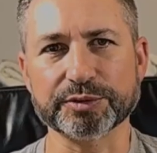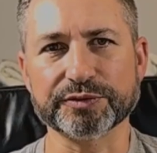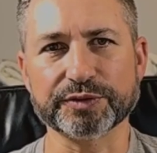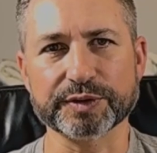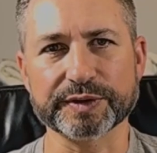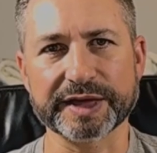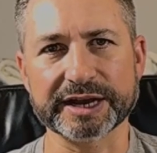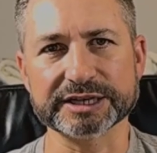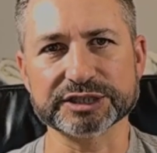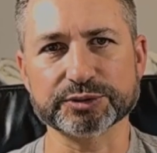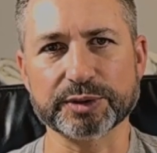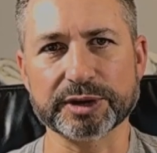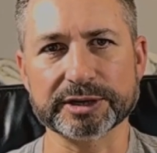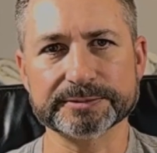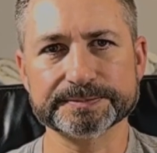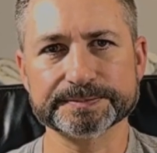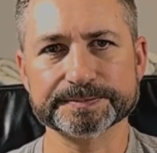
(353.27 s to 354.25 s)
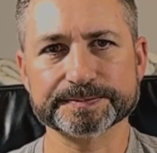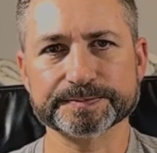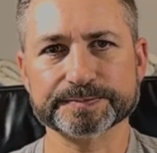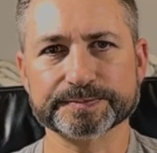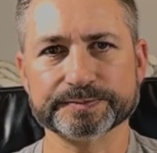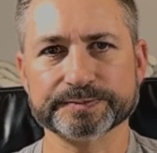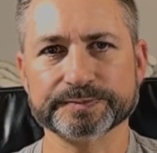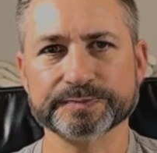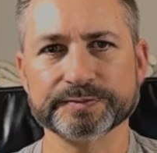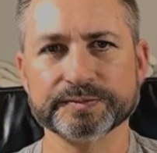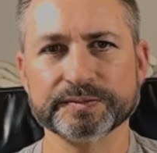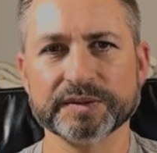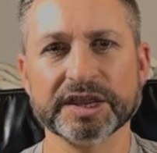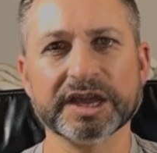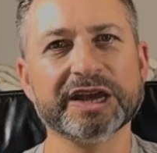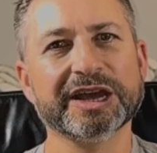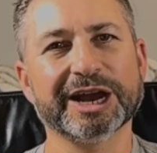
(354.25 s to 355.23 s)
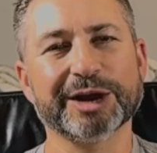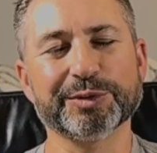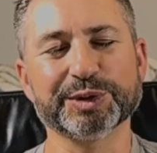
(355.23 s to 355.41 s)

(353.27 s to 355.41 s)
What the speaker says: for that as well. I